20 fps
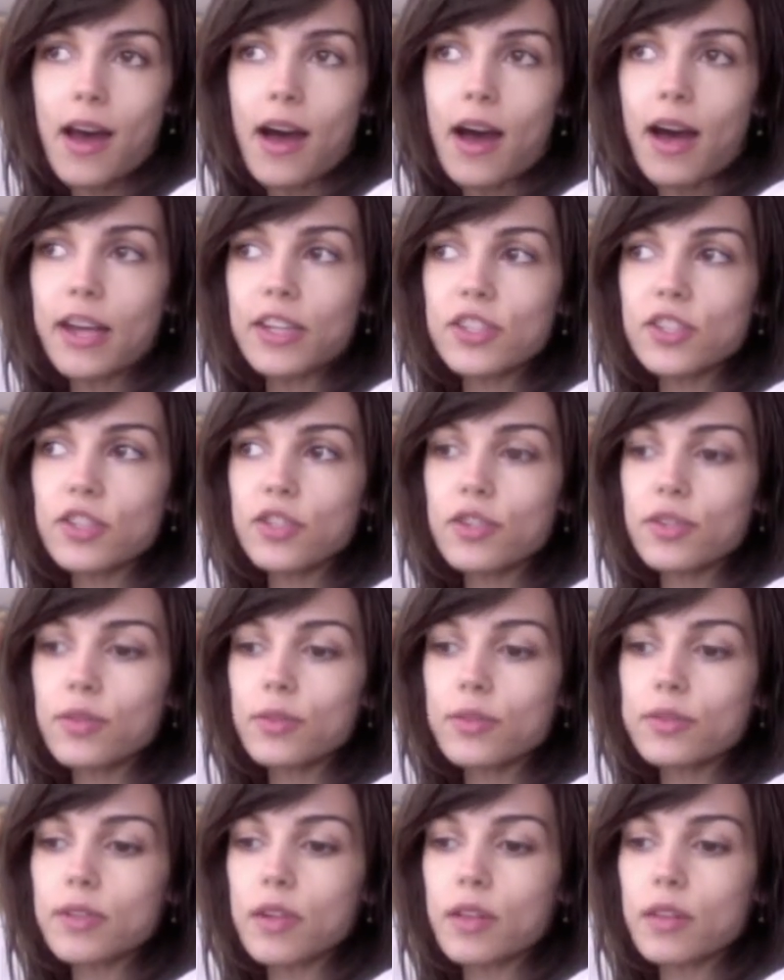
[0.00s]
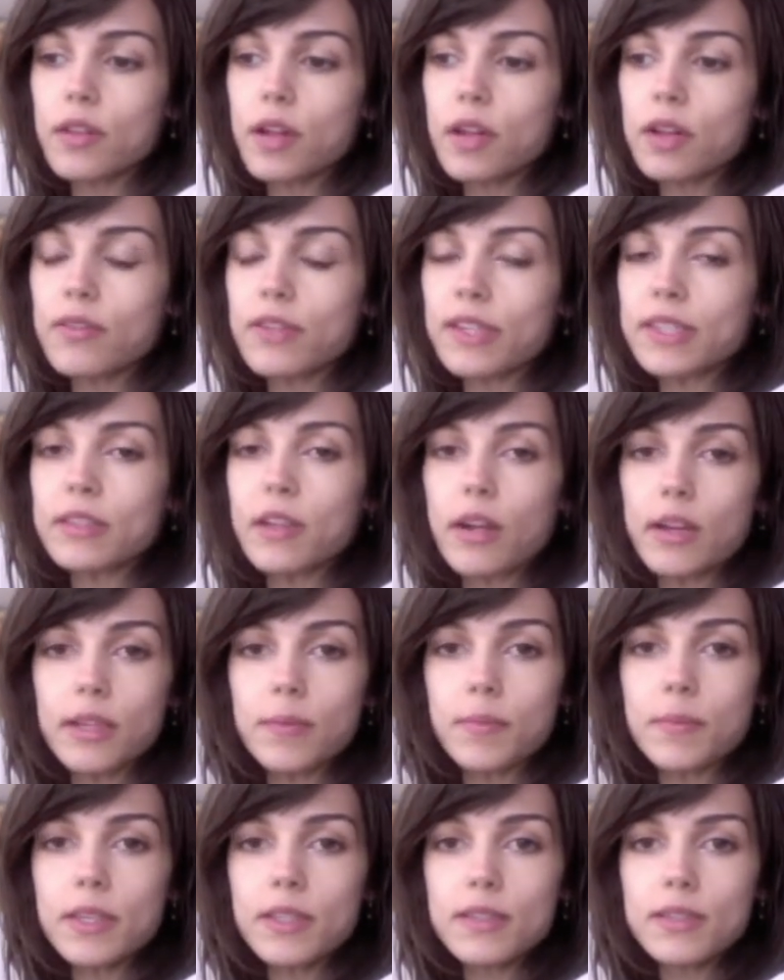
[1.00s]
I choose a lot of exotic
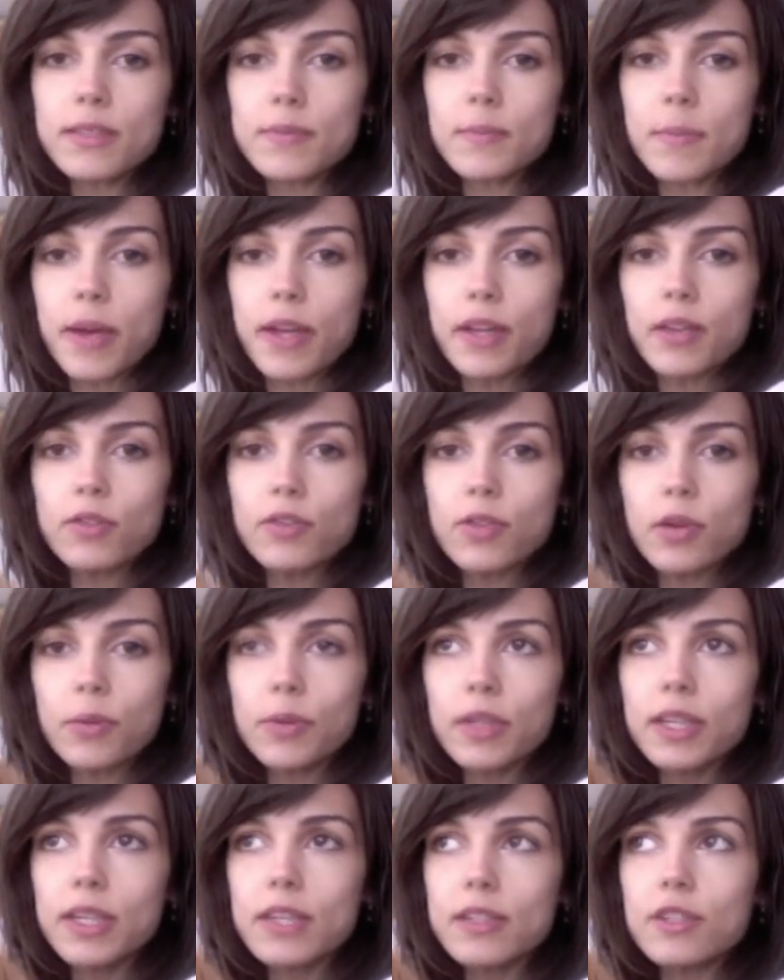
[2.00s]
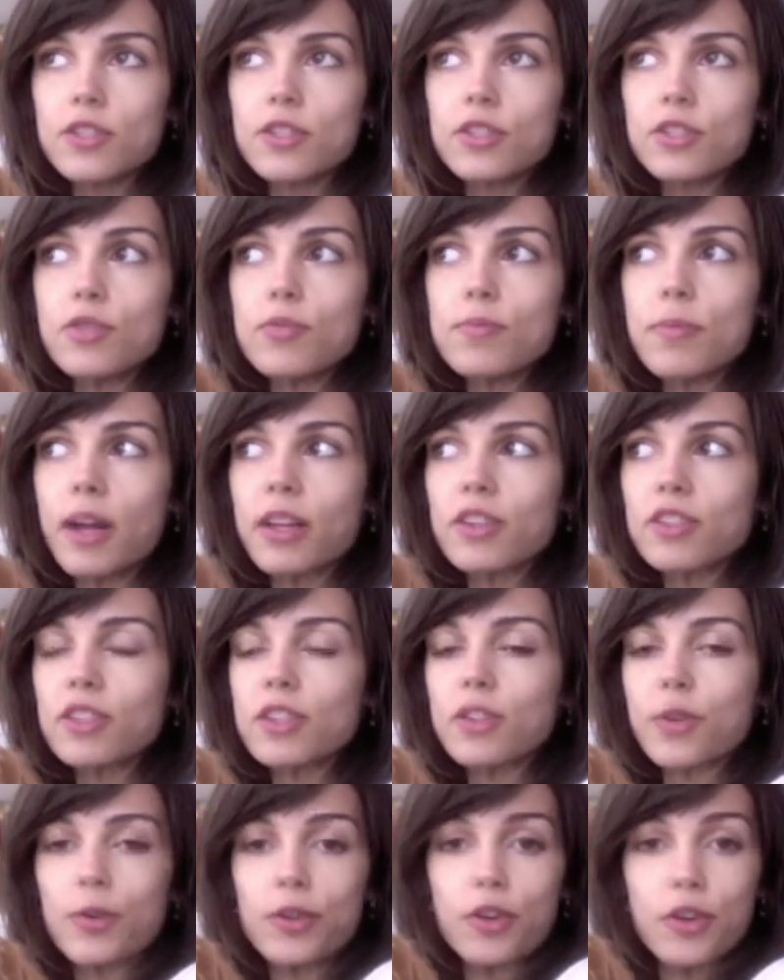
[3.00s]
meats, but you don't really need to do much
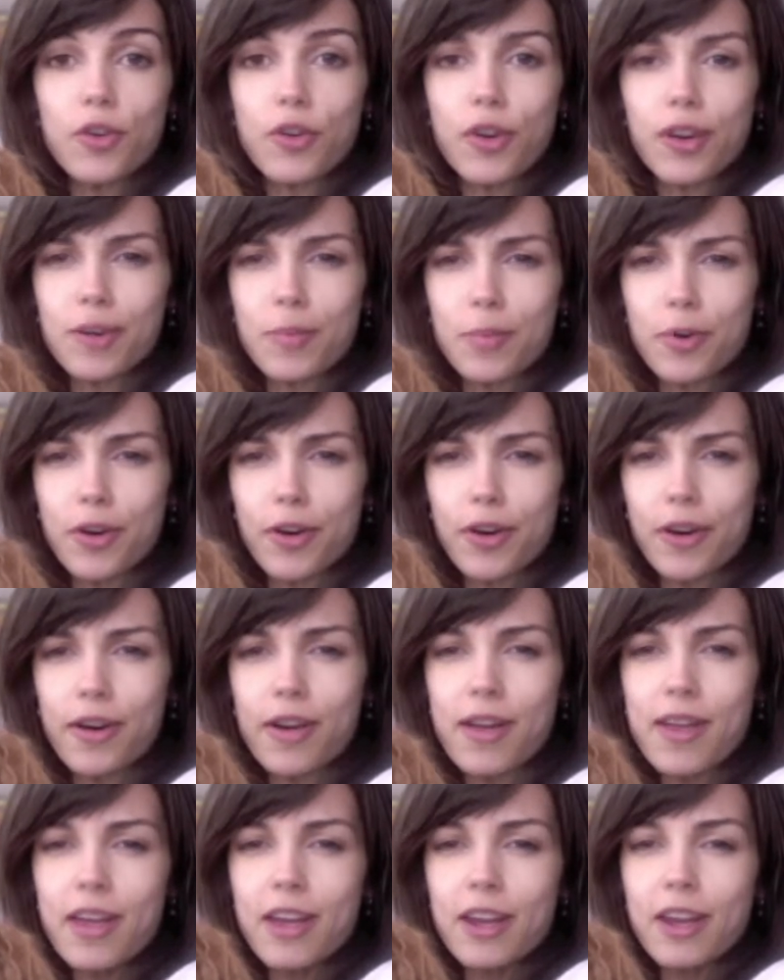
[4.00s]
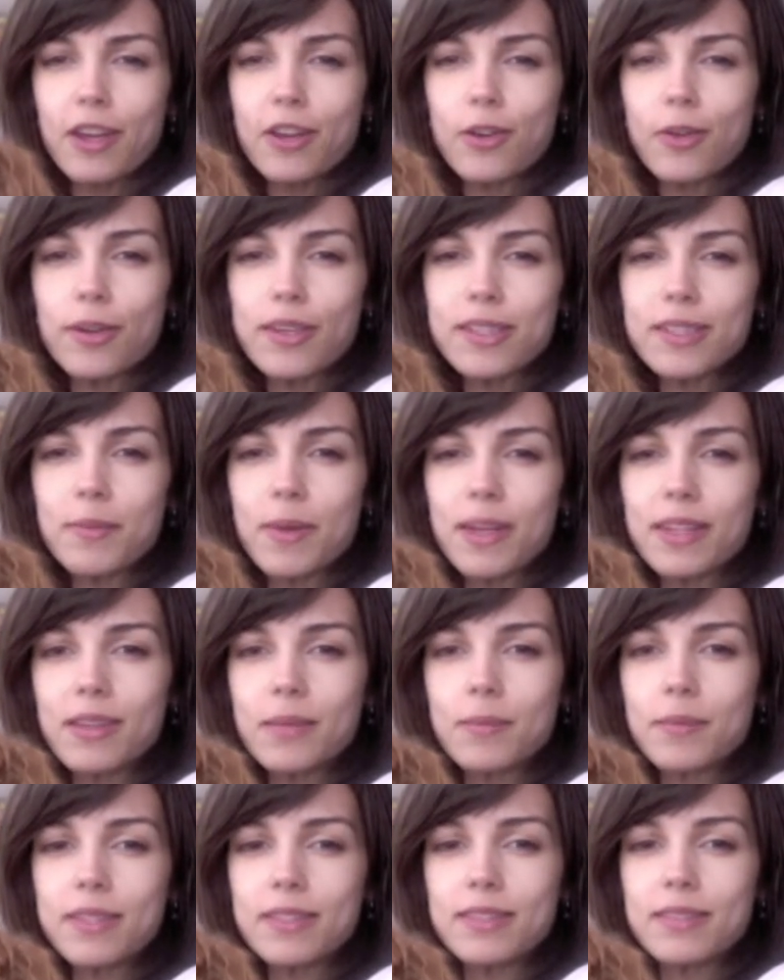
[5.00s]
in order to create a burger. You don't need to make
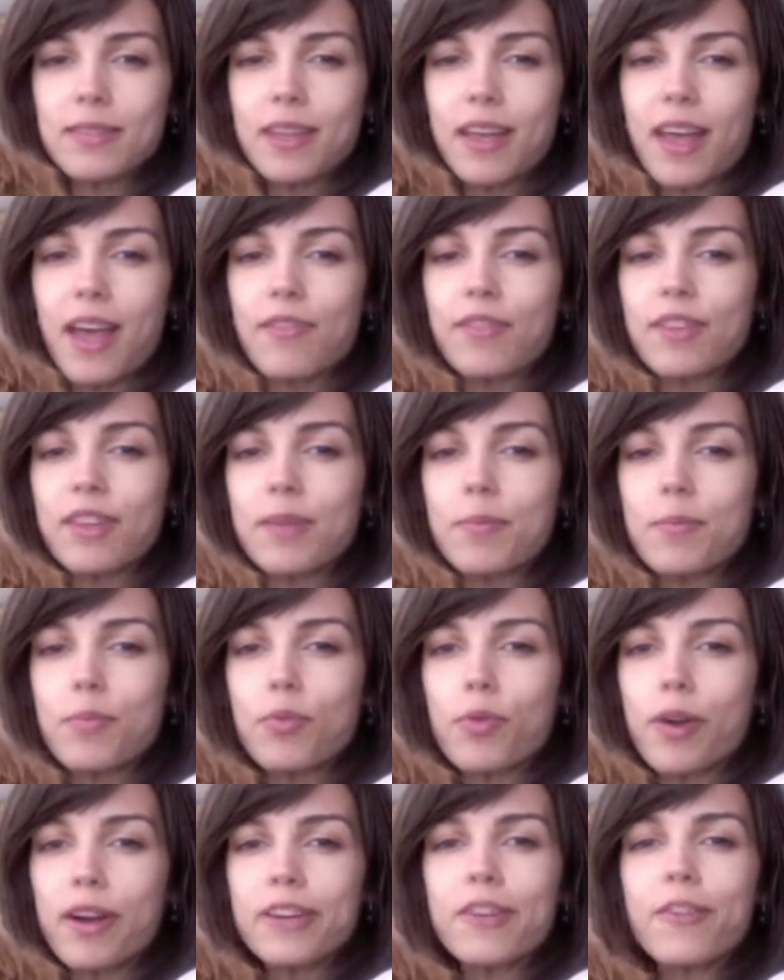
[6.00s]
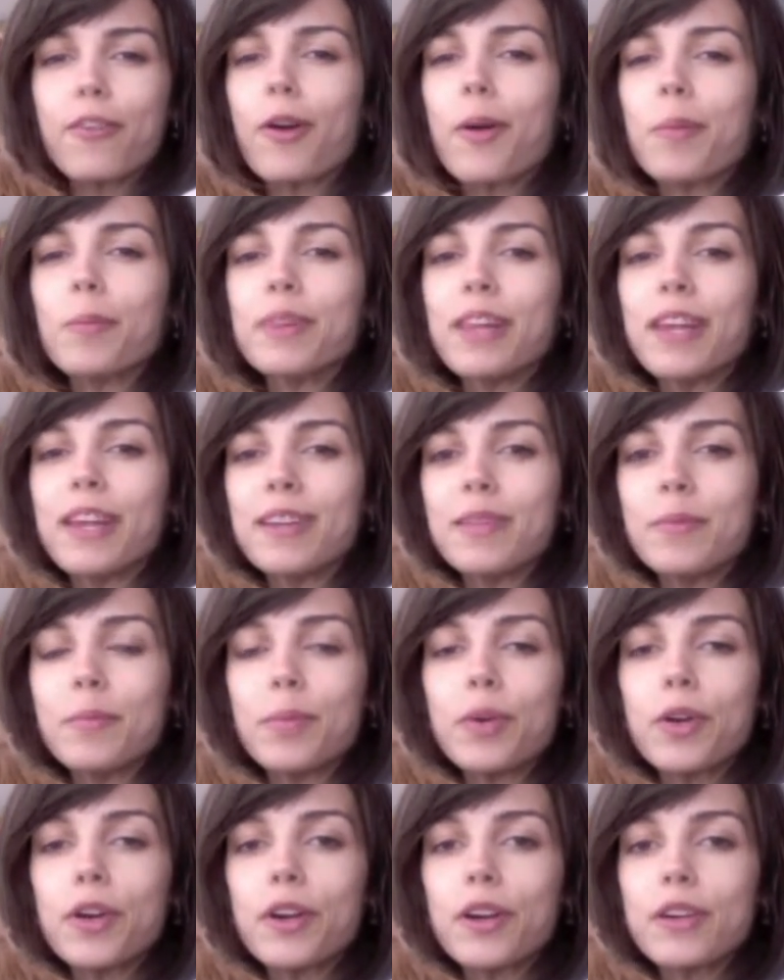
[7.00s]
them these heavy breadcrumb laden
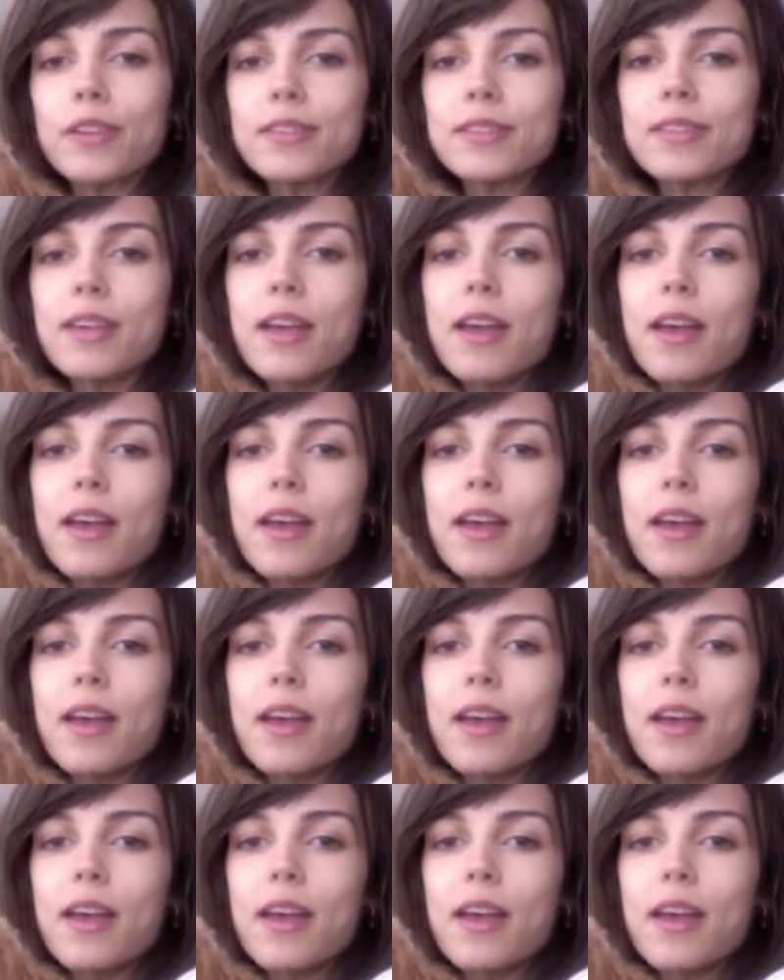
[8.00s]
burgers.